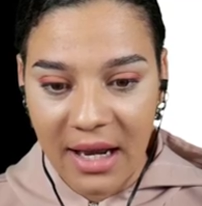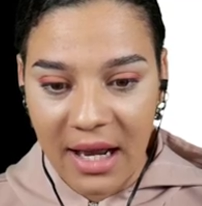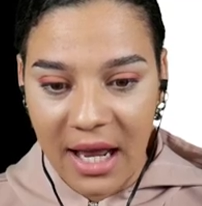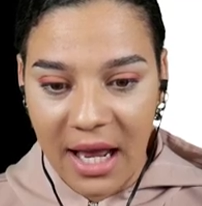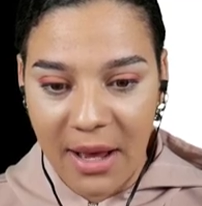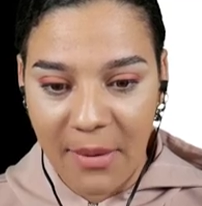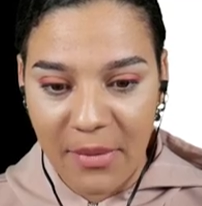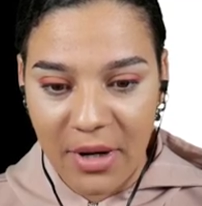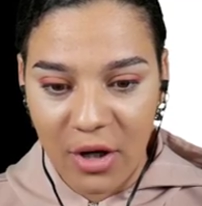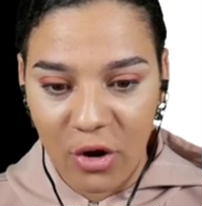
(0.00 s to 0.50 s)

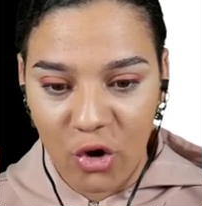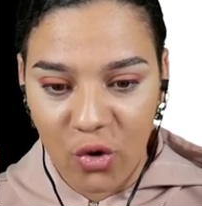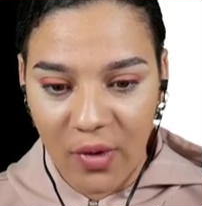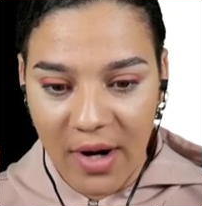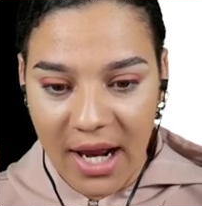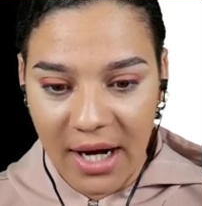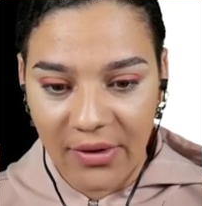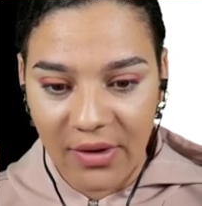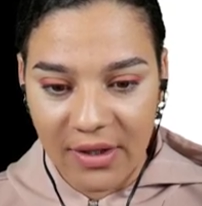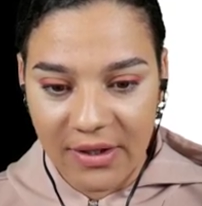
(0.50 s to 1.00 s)
I'm gonna
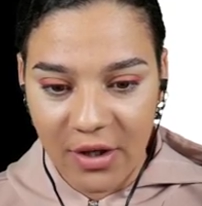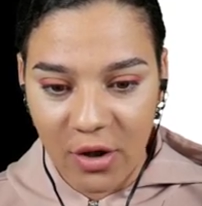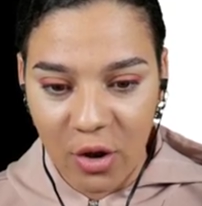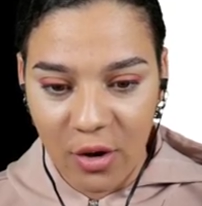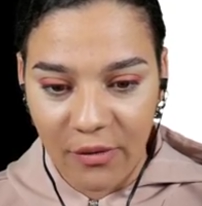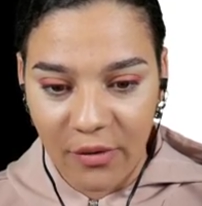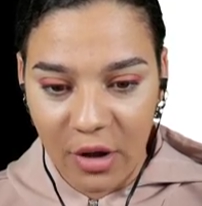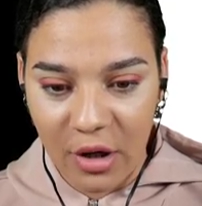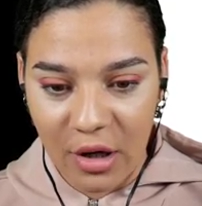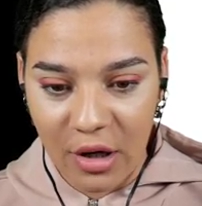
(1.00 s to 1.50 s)
drag this
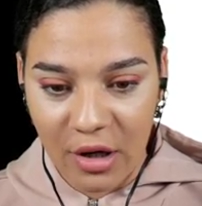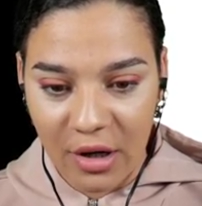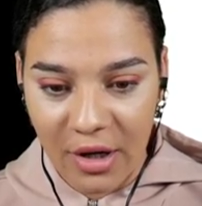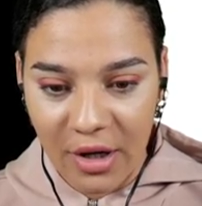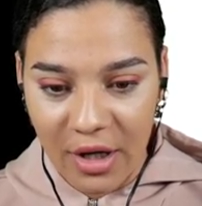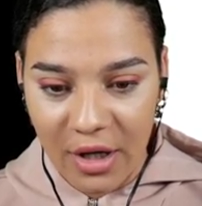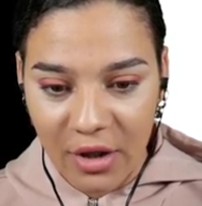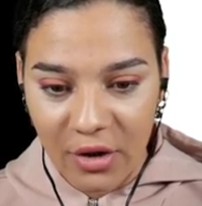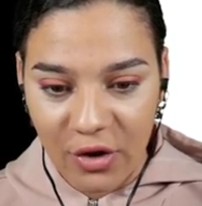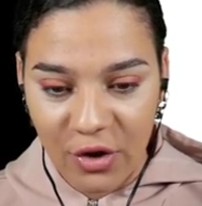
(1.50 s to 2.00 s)
over
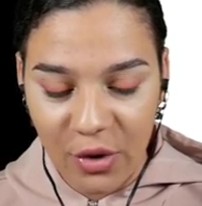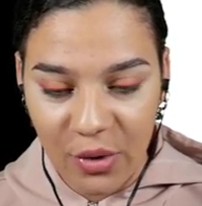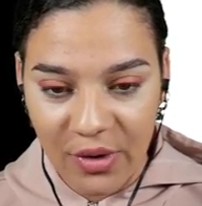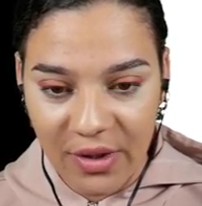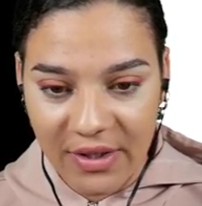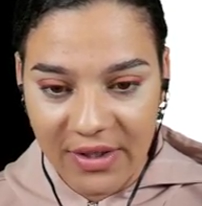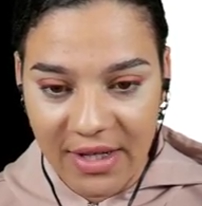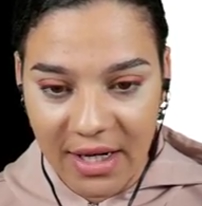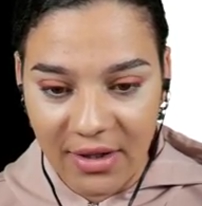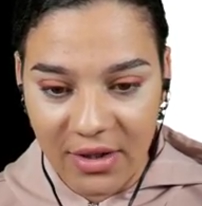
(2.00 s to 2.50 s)
to the
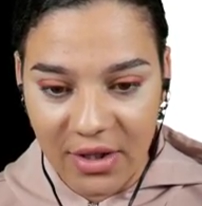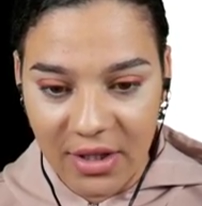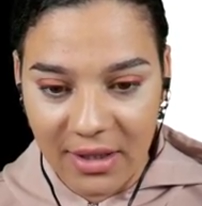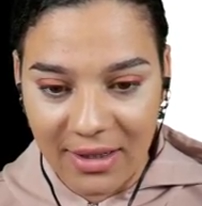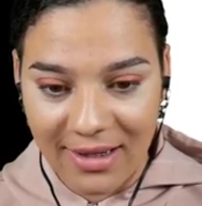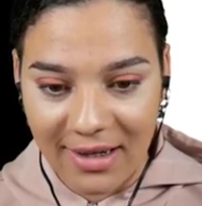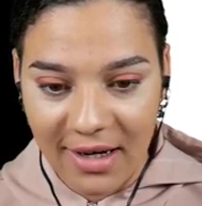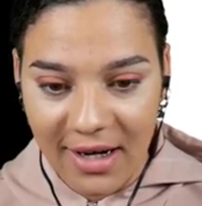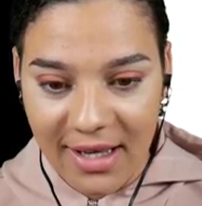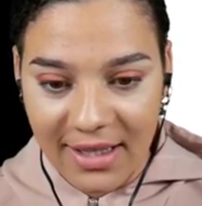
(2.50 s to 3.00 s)

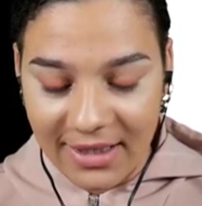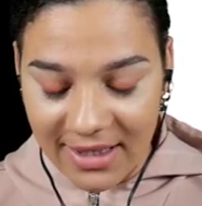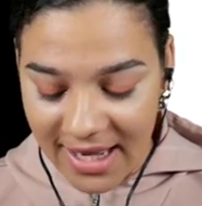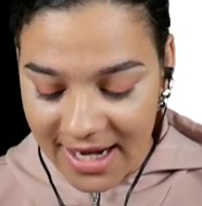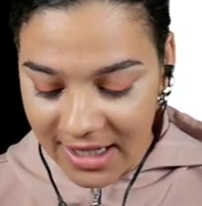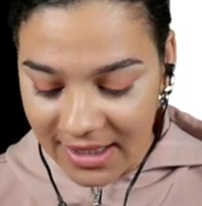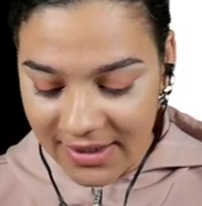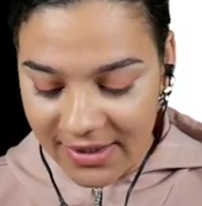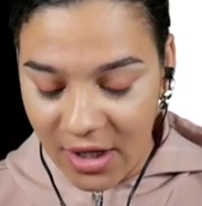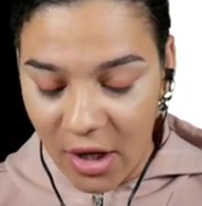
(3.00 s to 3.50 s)
center
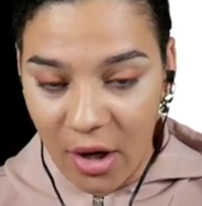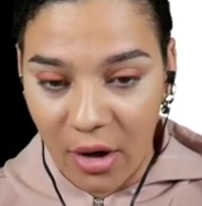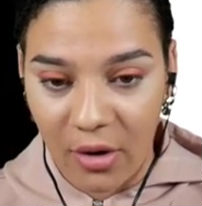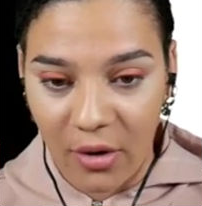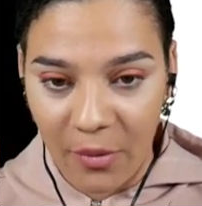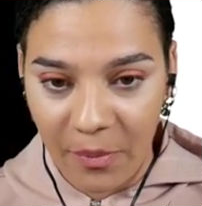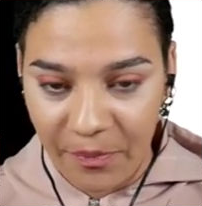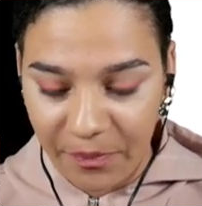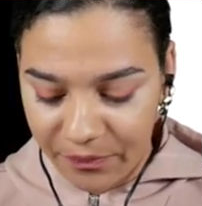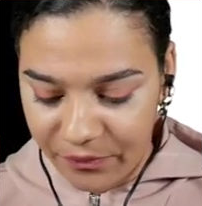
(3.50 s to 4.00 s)
like
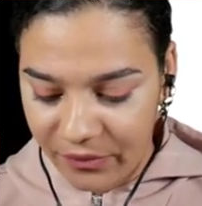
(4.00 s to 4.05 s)
so.